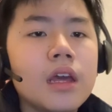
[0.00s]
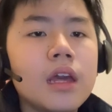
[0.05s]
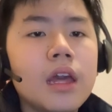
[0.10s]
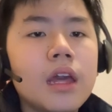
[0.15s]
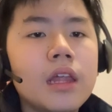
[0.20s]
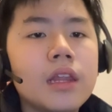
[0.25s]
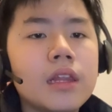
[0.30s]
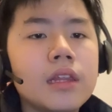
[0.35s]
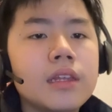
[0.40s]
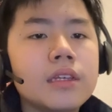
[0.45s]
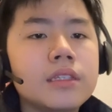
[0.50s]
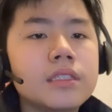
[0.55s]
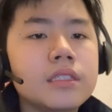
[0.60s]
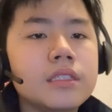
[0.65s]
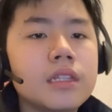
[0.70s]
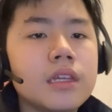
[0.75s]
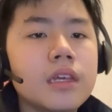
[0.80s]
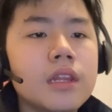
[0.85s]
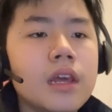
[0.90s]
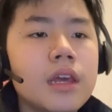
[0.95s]

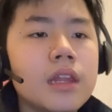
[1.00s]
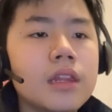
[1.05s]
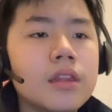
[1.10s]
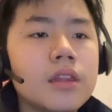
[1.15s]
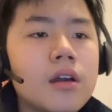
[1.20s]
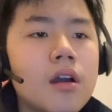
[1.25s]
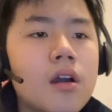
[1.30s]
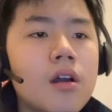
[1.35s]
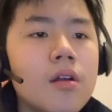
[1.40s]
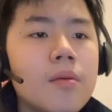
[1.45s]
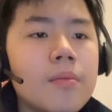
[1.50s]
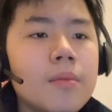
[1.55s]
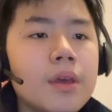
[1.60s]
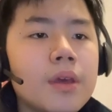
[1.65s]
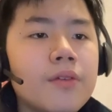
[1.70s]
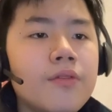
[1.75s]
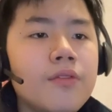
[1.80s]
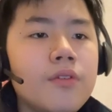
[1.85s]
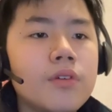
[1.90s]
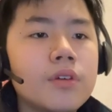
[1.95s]
enlisted in the
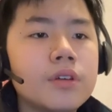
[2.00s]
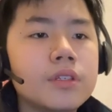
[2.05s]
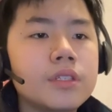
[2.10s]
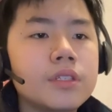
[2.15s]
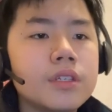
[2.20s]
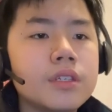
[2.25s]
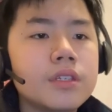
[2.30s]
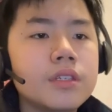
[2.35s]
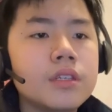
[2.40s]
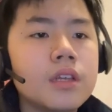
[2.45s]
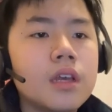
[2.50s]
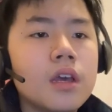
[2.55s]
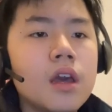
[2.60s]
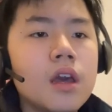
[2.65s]
army forces.